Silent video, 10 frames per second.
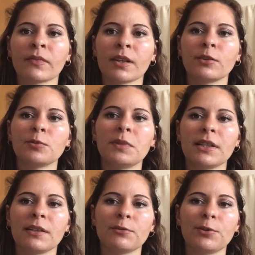to
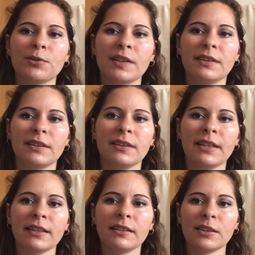become fluent in
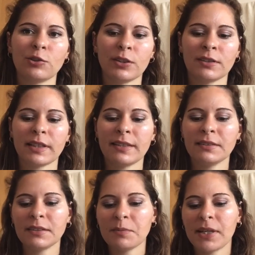English, it's
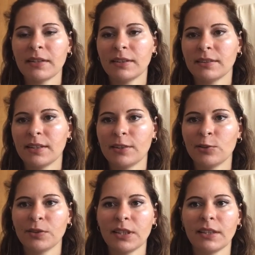estimated that you
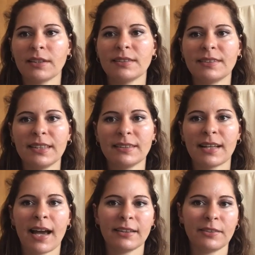need
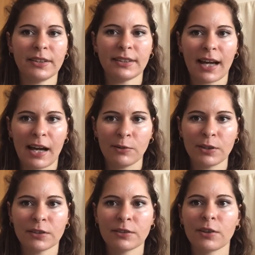600
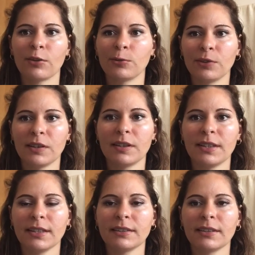hours of
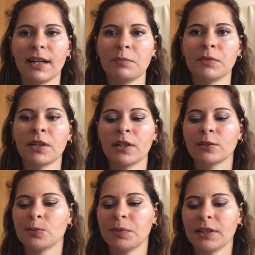learning time
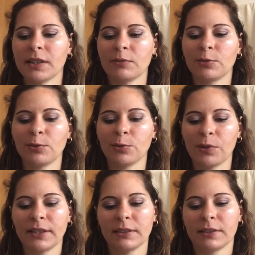to become fluent.